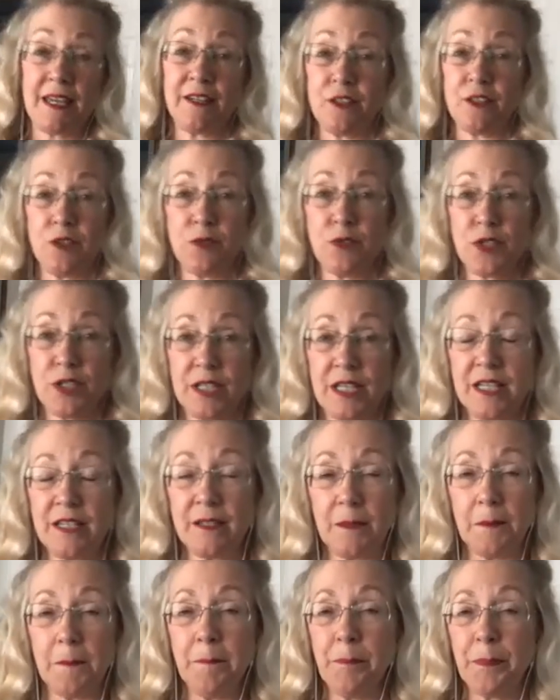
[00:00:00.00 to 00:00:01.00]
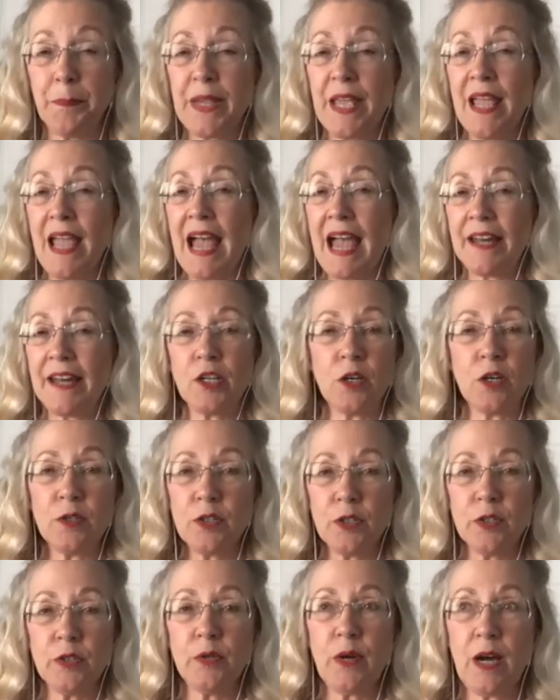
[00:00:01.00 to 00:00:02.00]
a new skill. And go to